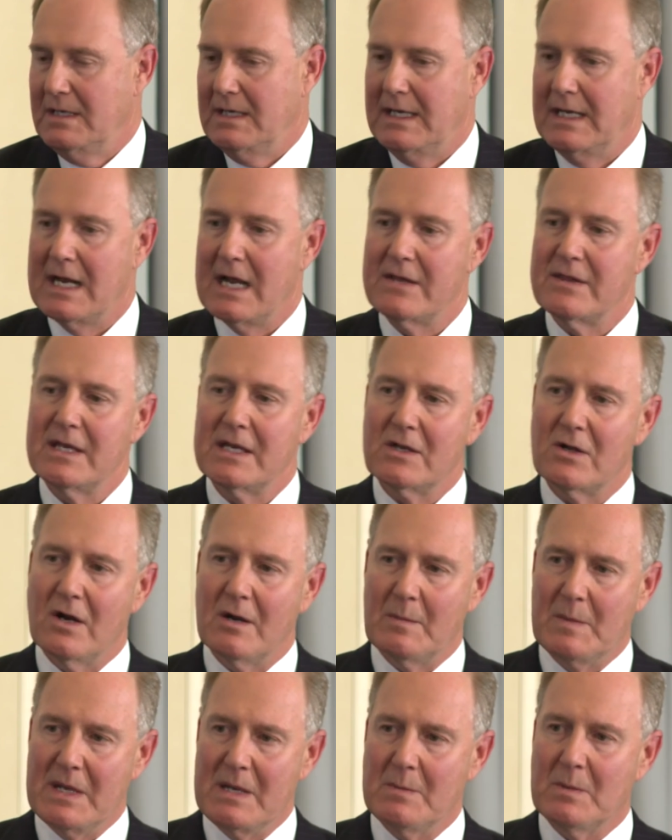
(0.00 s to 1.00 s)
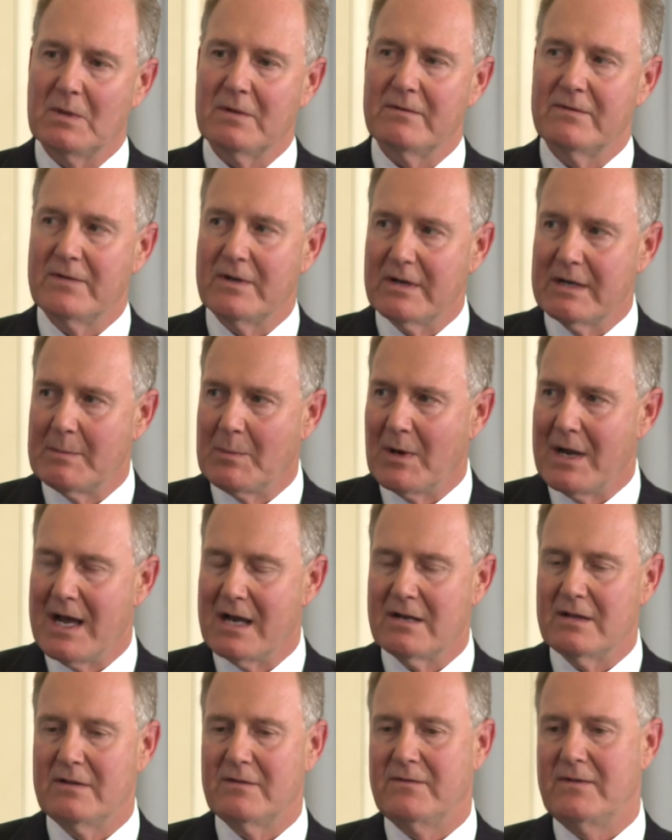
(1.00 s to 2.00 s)
And I think our people are very
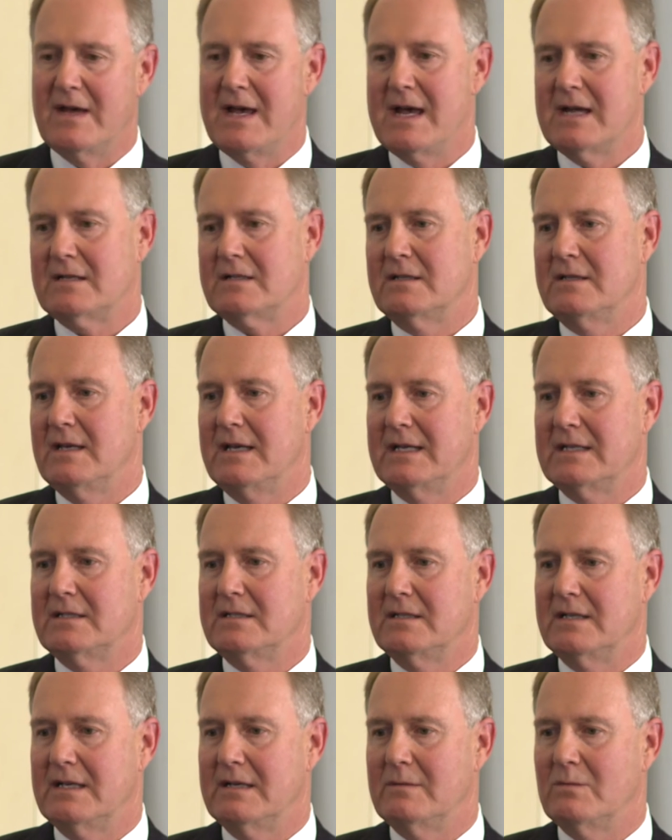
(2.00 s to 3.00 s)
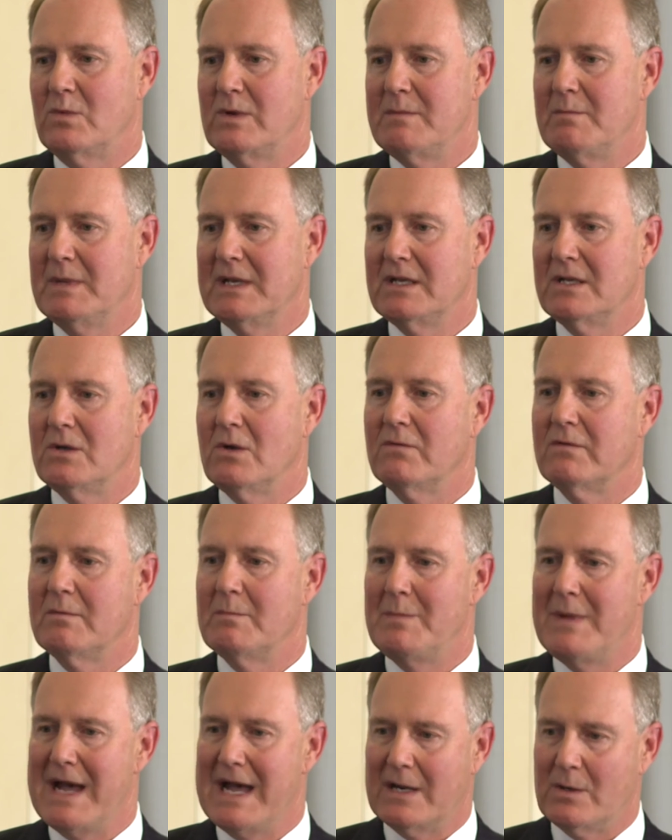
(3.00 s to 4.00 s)
proud of the fact that uh, we bend over
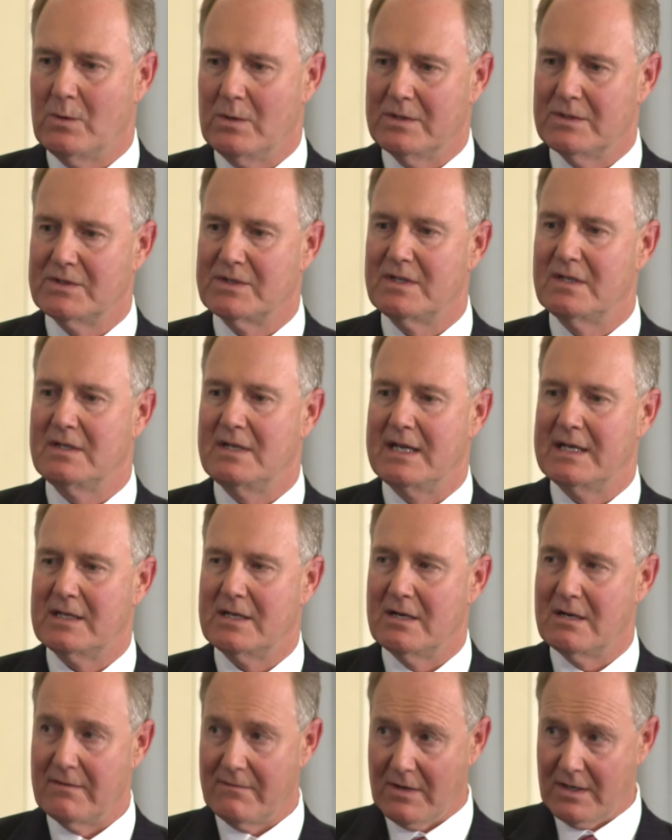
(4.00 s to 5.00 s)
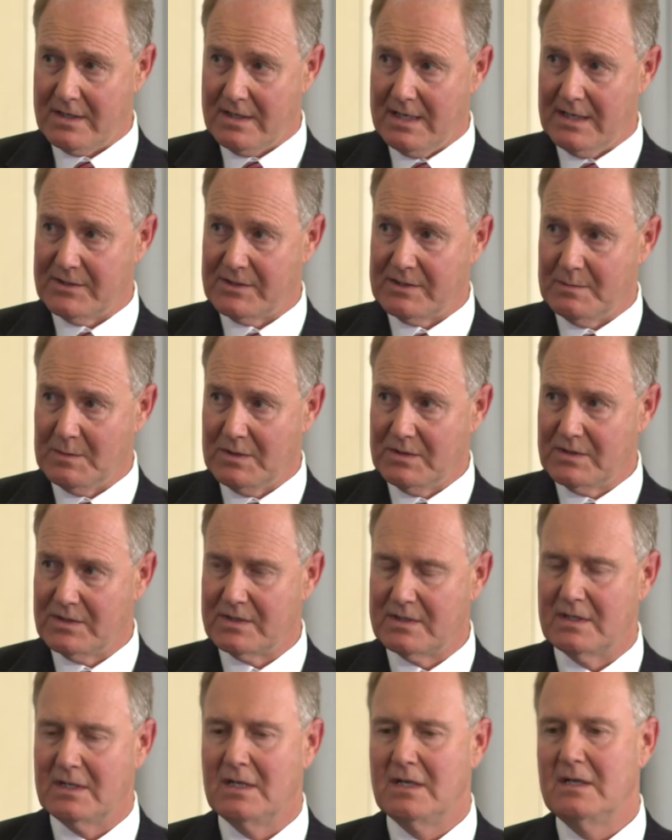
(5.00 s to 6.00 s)
backwards to take care of our
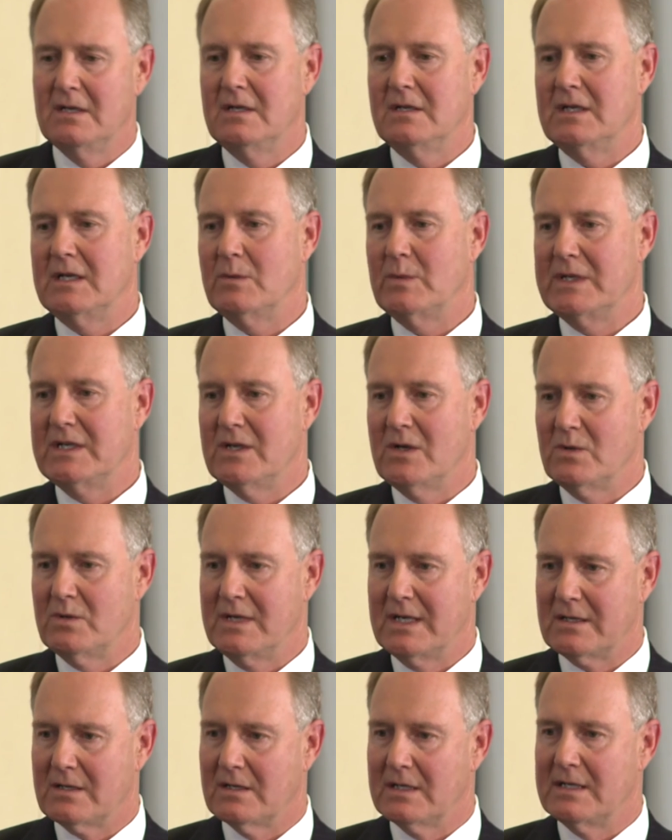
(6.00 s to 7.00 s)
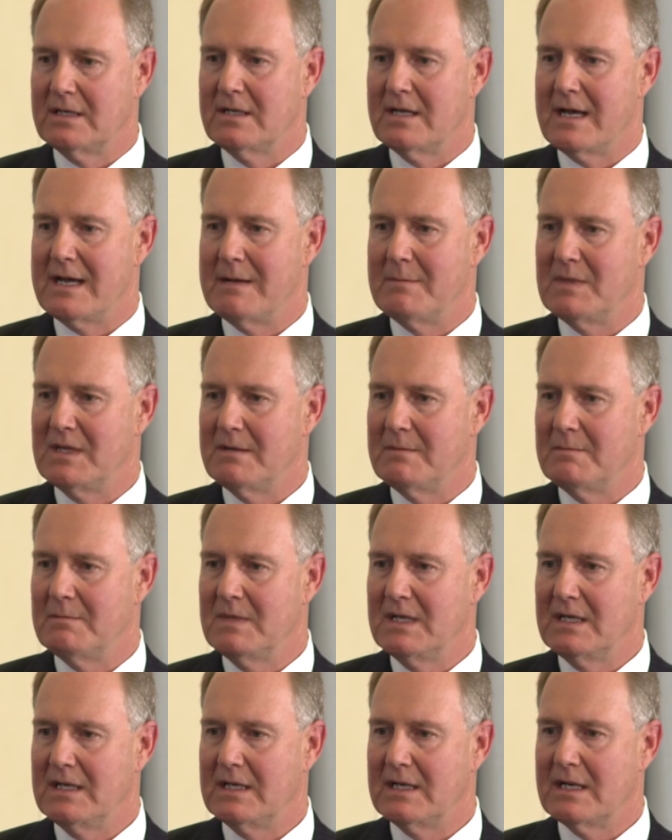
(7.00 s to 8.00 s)
customers and we don't nickel and dime them.
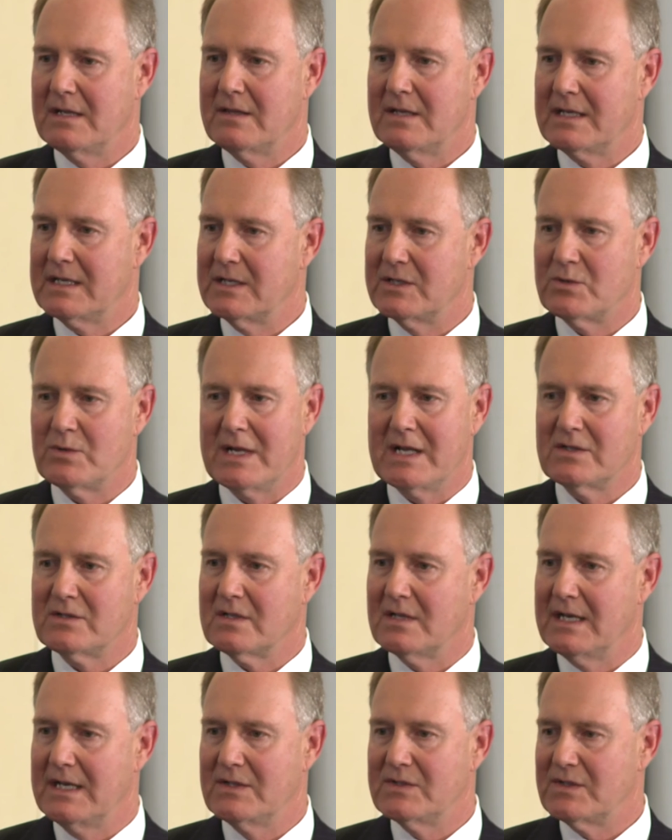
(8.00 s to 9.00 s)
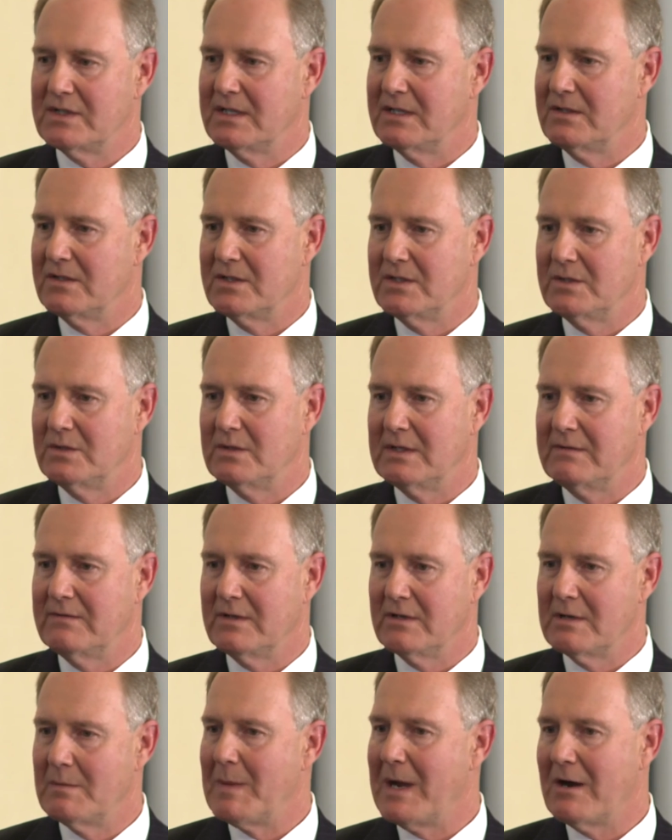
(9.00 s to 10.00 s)
And I think it translates into a
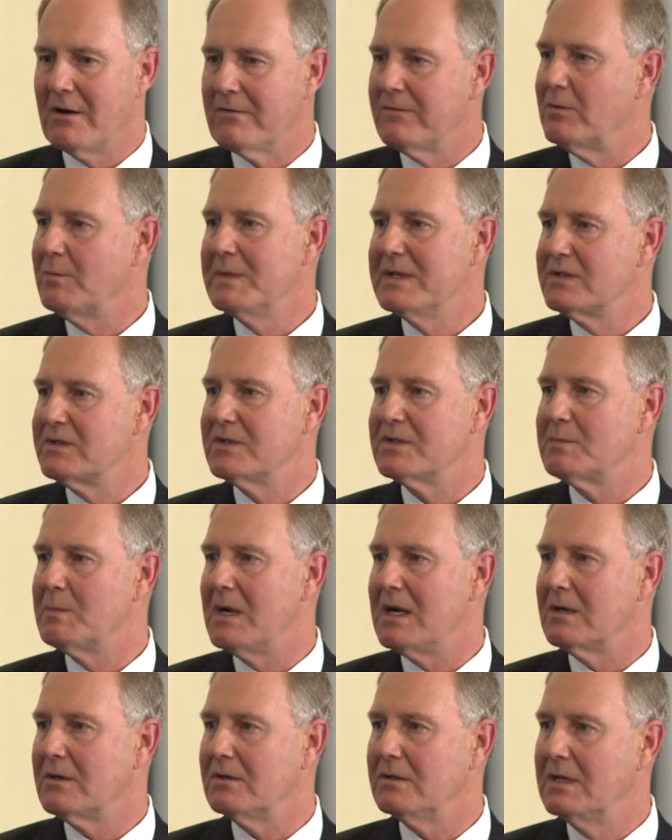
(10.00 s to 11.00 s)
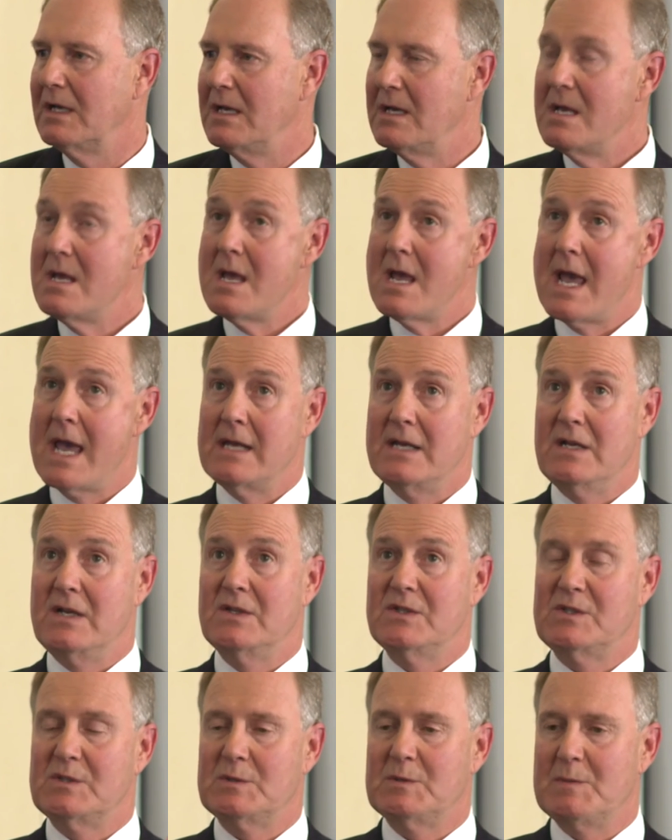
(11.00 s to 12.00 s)
very powerful business model. And it
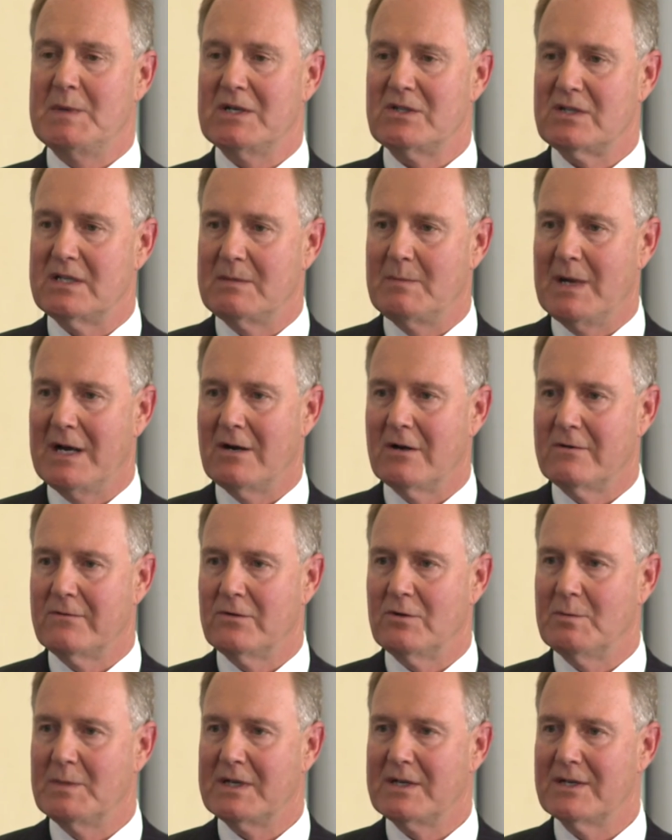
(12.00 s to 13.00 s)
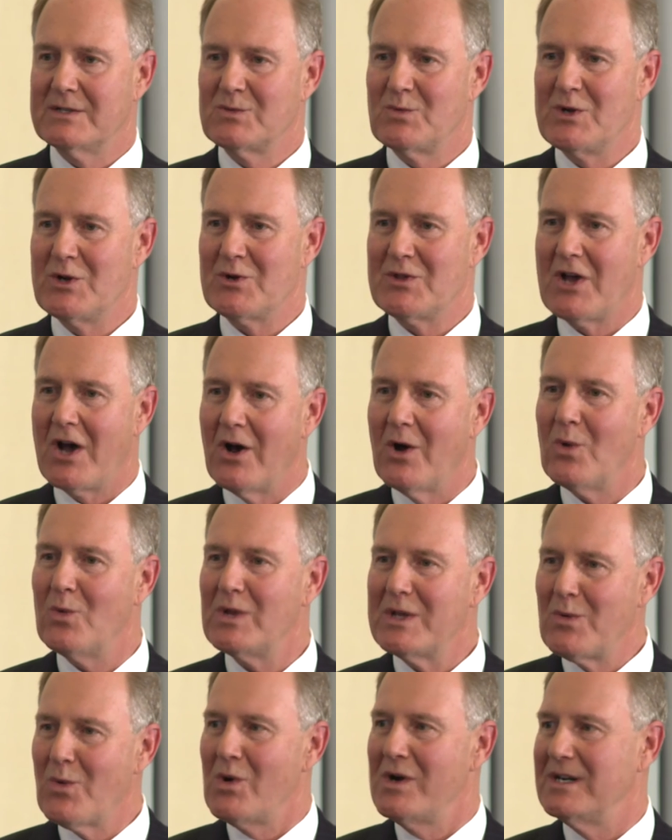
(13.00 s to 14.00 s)
is especially powerful because we are the
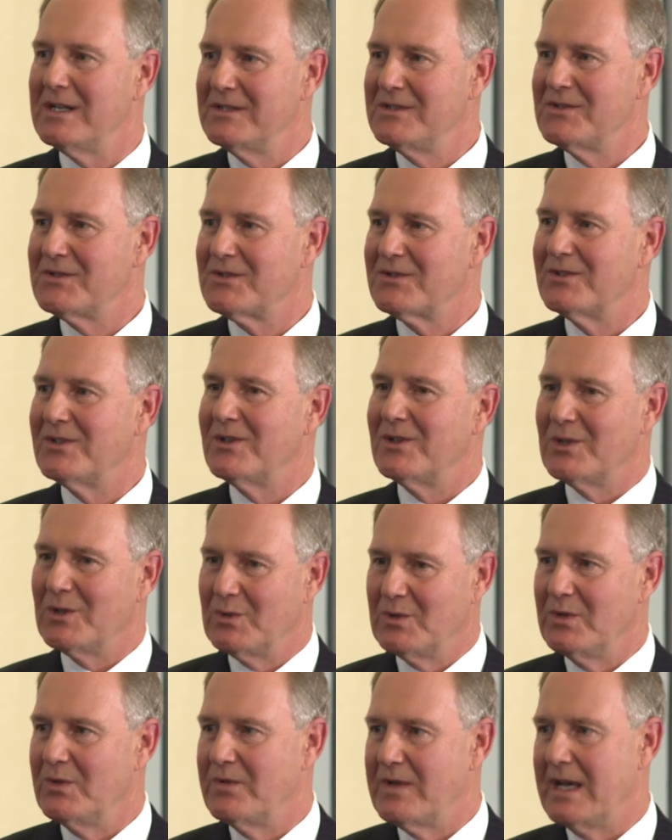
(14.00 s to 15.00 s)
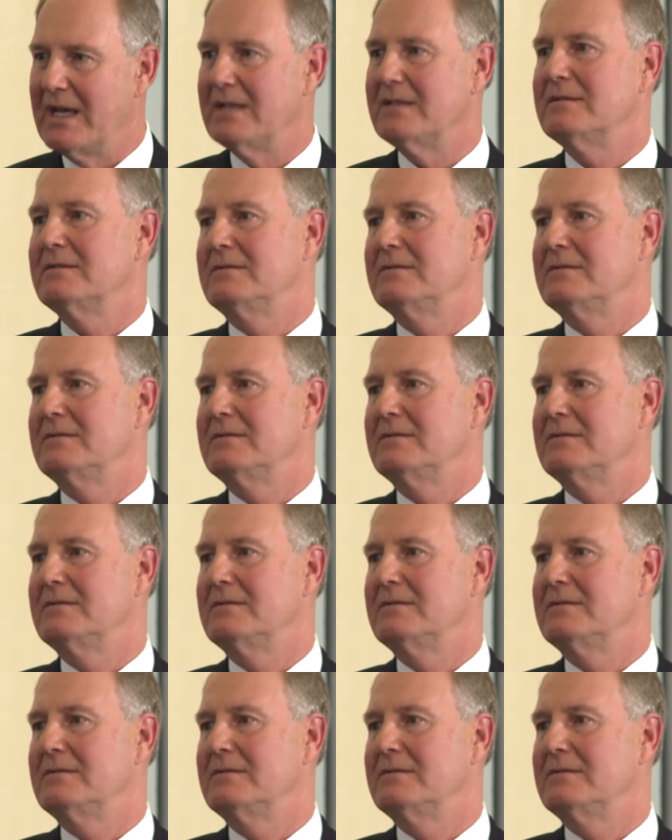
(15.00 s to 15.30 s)
only ones who do that.